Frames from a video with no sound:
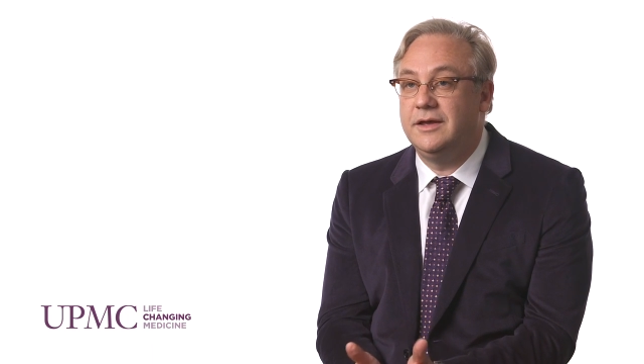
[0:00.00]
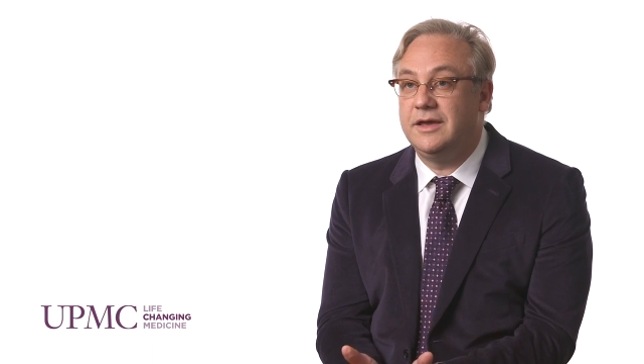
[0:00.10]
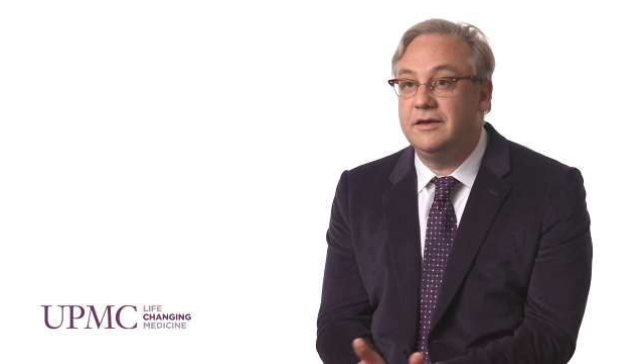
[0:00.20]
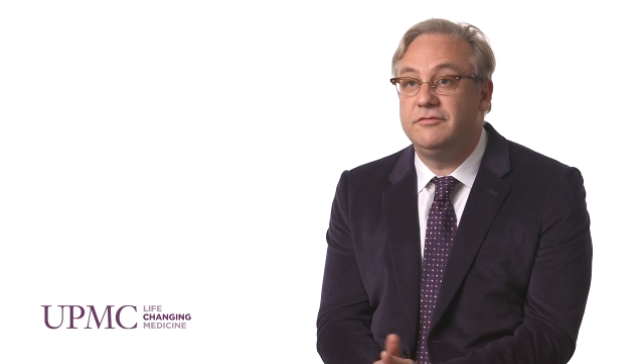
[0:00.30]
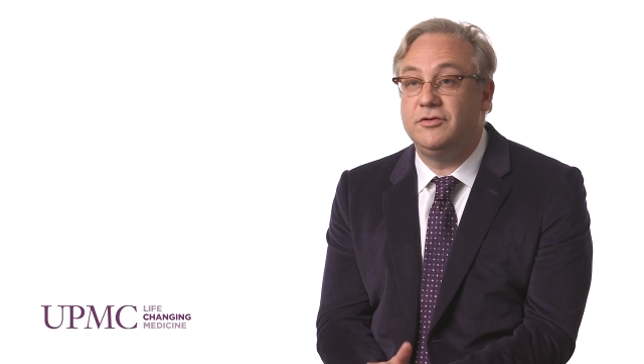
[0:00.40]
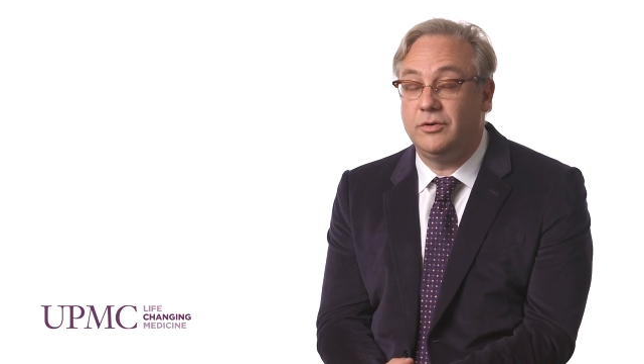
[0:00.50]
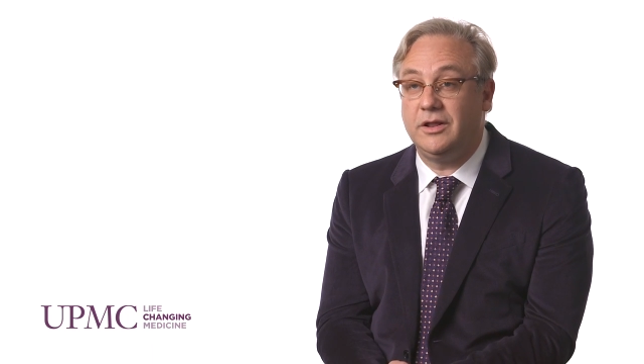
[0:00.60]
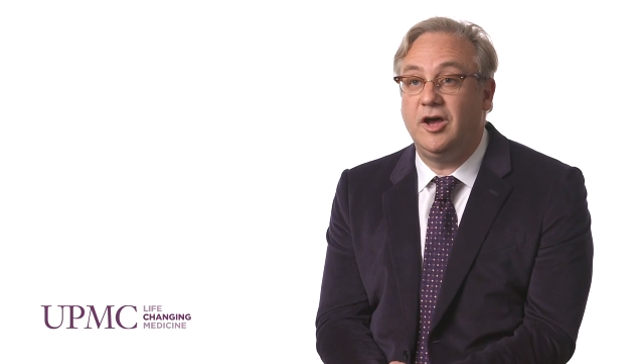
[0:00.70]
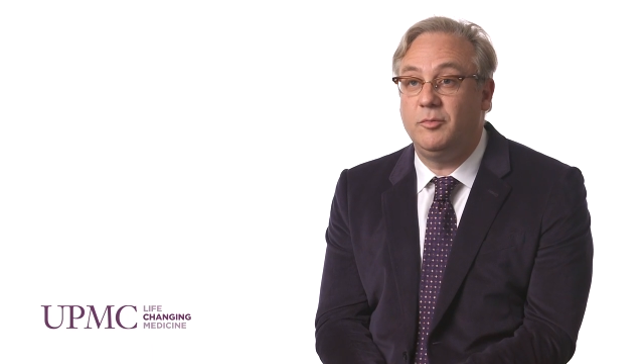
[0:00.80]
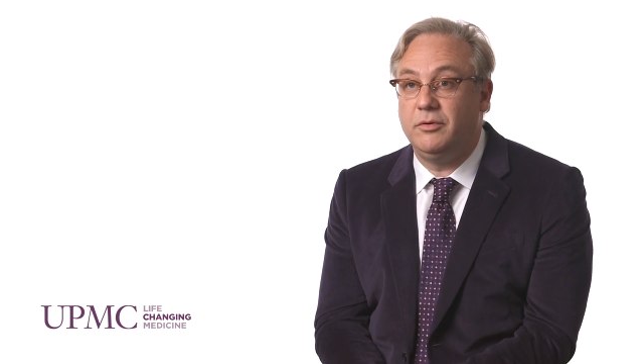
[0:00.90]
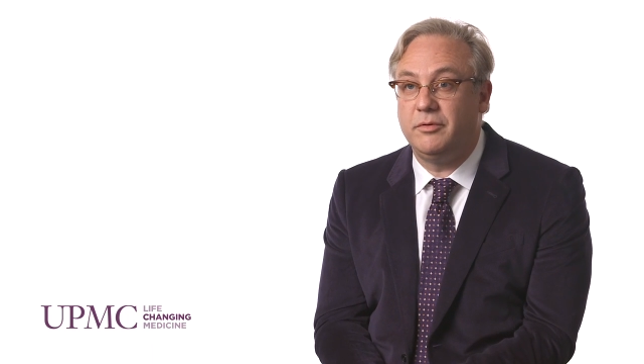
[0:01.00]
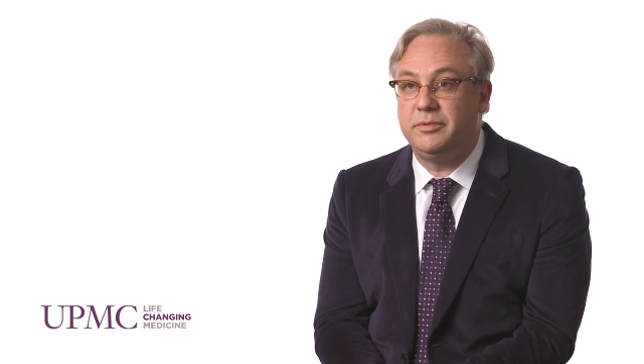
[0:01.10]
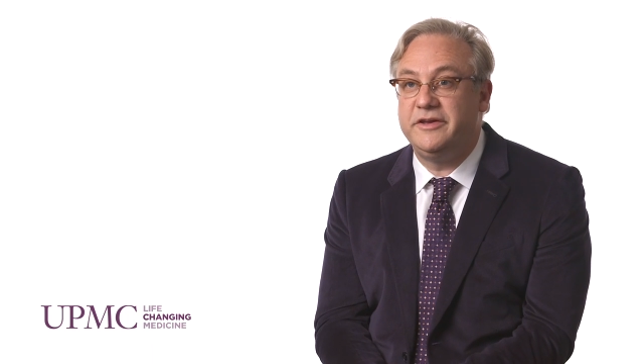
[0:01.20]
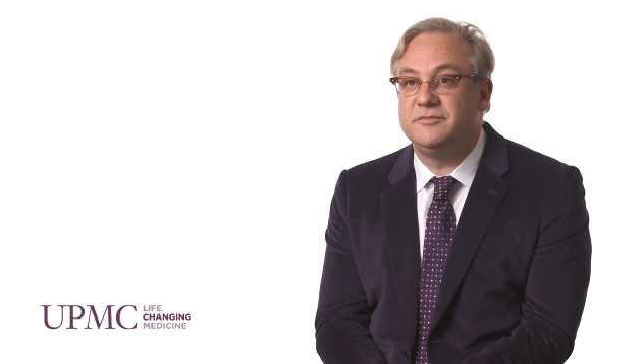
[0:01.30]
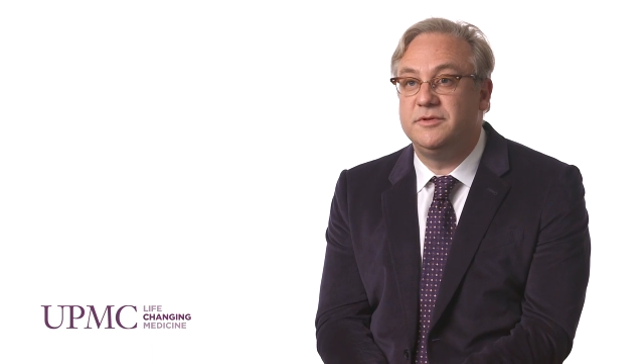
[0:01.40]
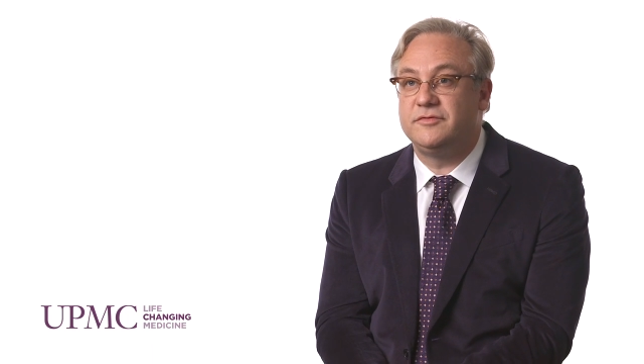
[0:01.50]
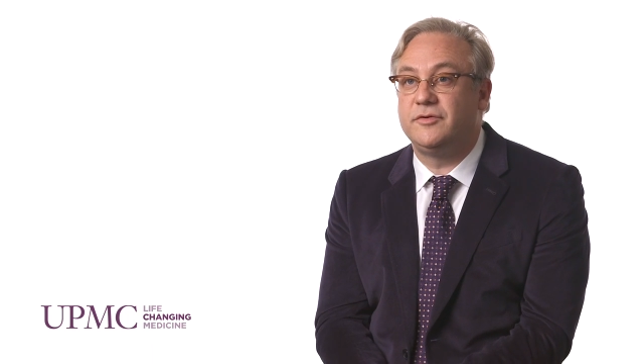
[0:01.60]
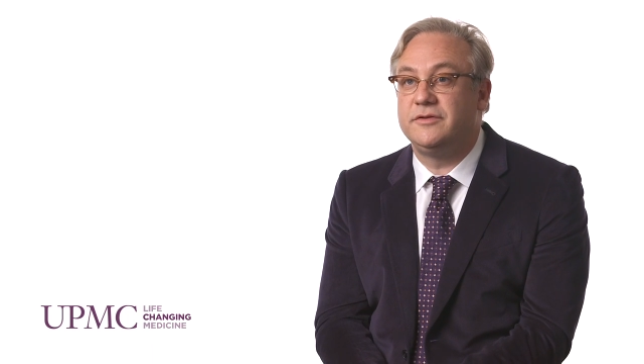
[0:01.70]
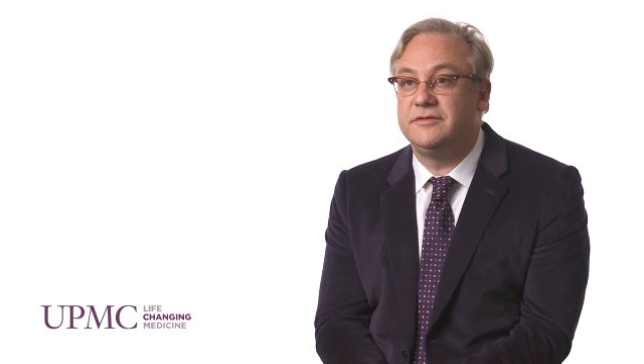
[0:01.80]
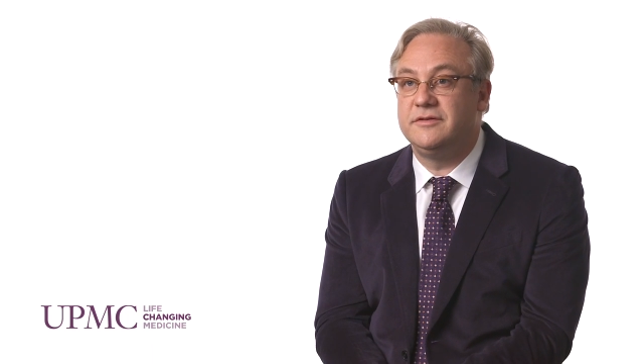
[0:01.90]
give total elbow replacements,
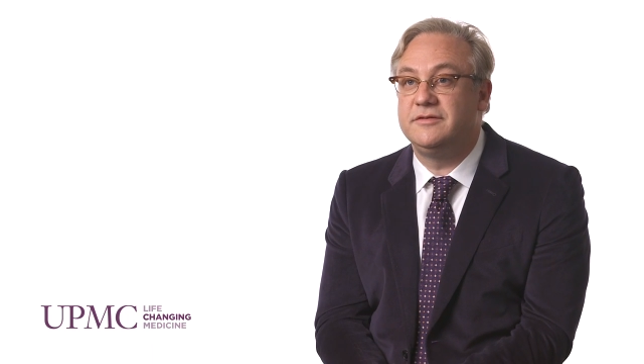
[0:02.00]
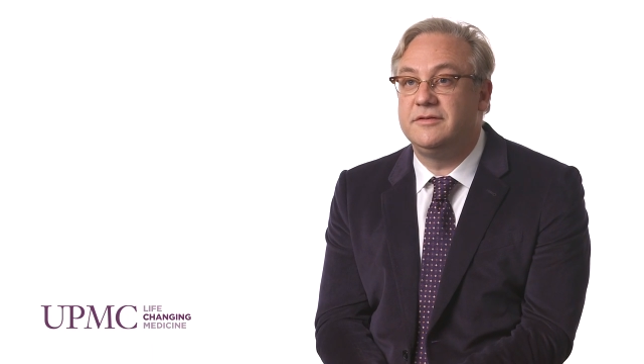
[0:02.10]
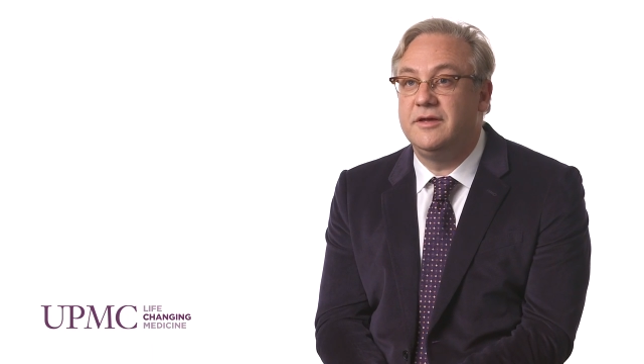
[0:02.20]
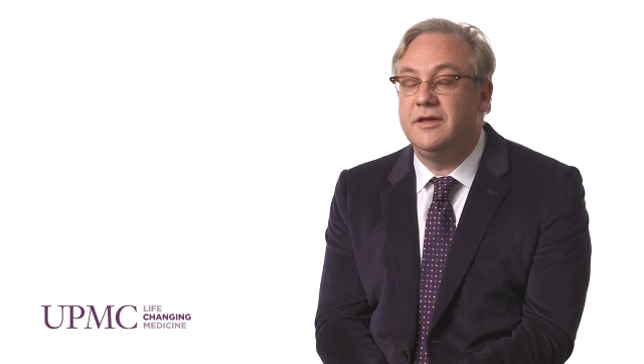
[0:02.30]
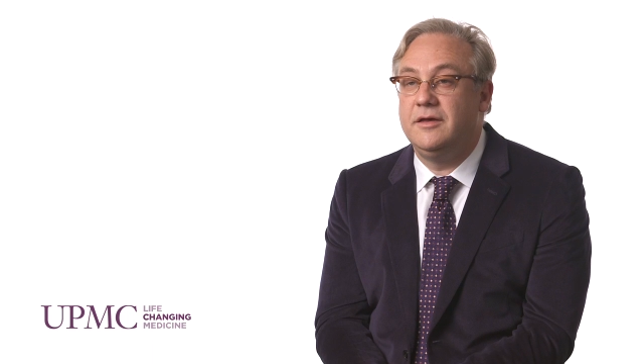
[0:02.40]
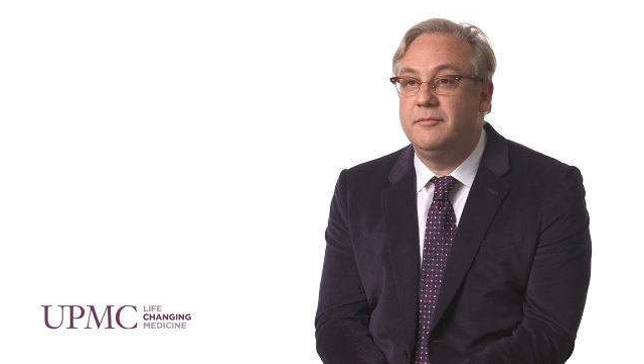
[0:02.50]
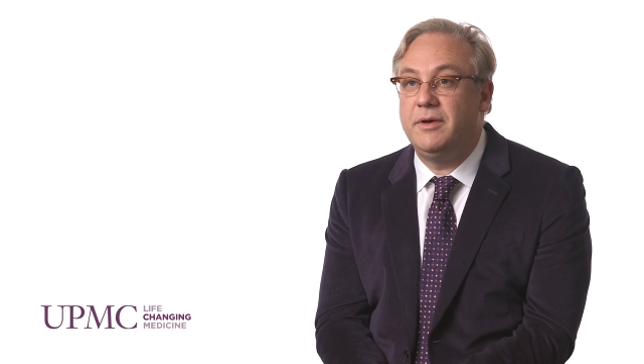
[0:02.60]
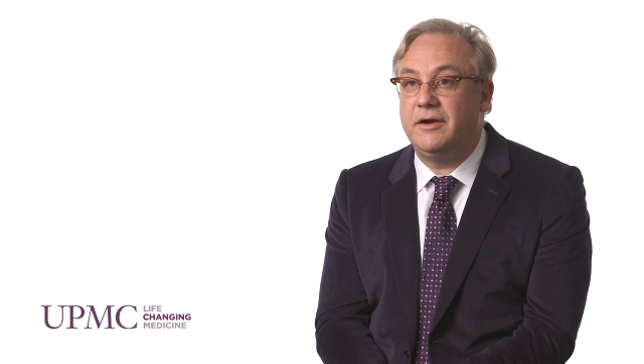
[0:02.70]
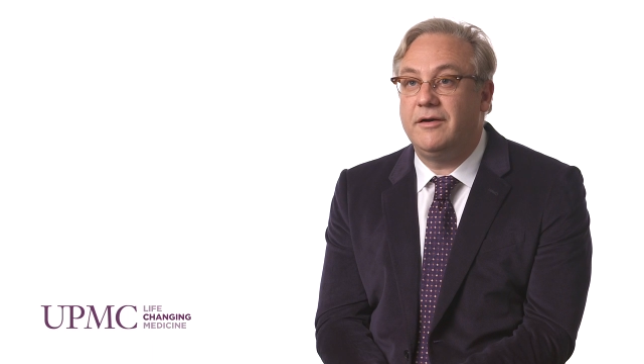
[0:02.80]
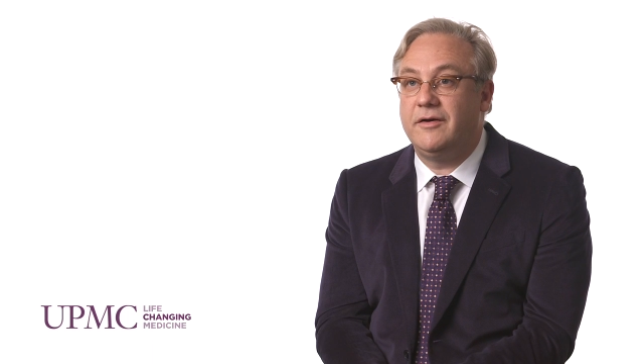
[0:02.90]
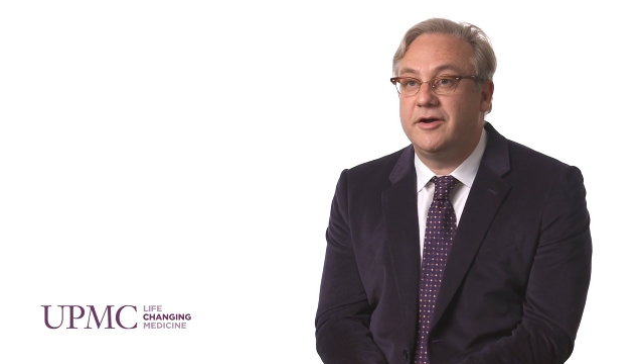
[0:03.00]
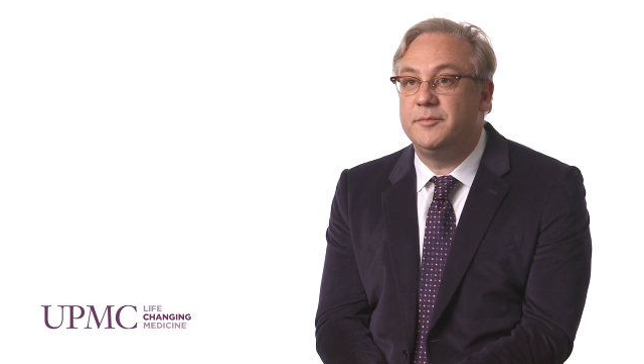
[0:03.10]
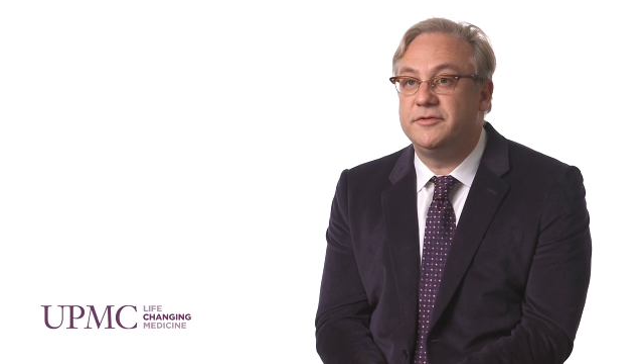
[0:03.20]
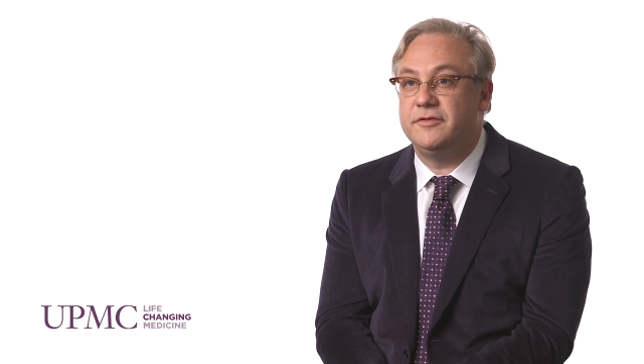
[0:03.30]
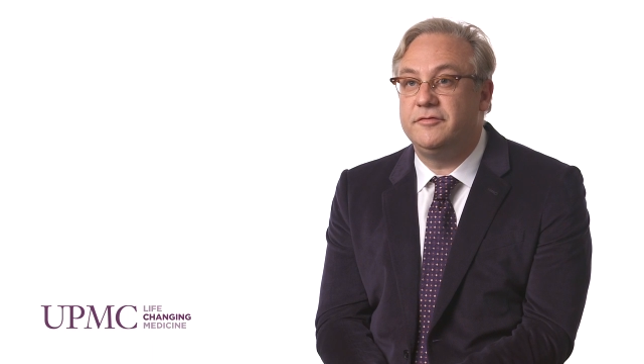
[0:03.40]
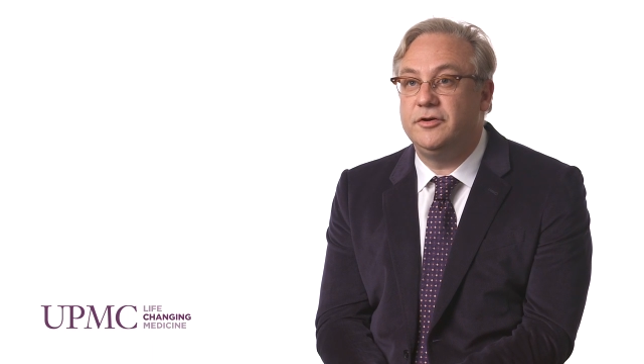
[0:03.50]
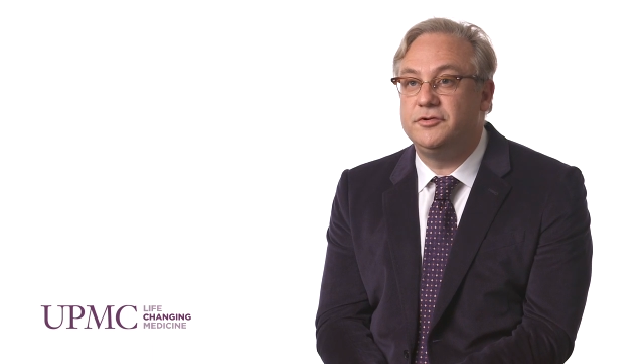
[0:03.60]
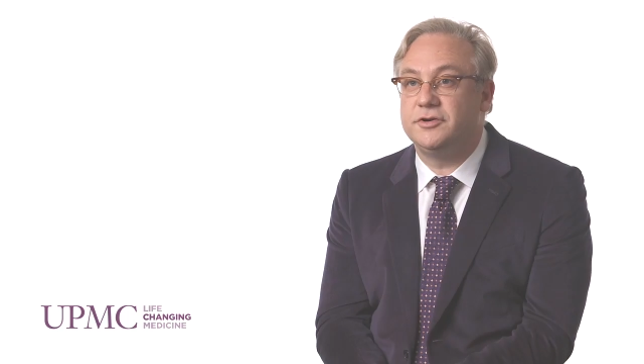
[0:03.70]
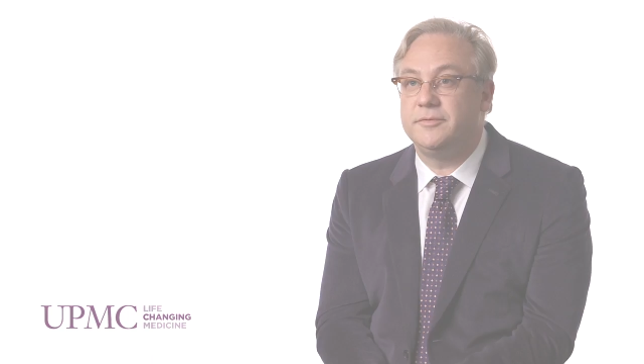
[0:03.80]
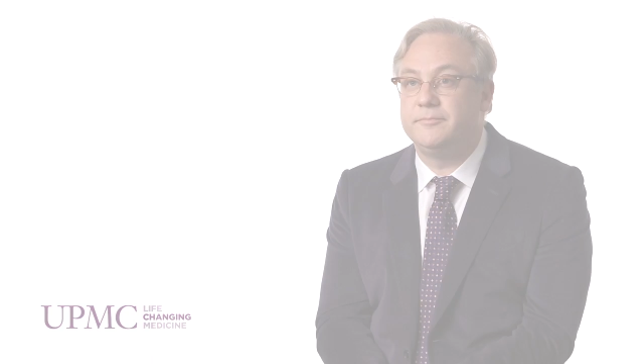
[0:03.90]
for instance, better outcomes in the future.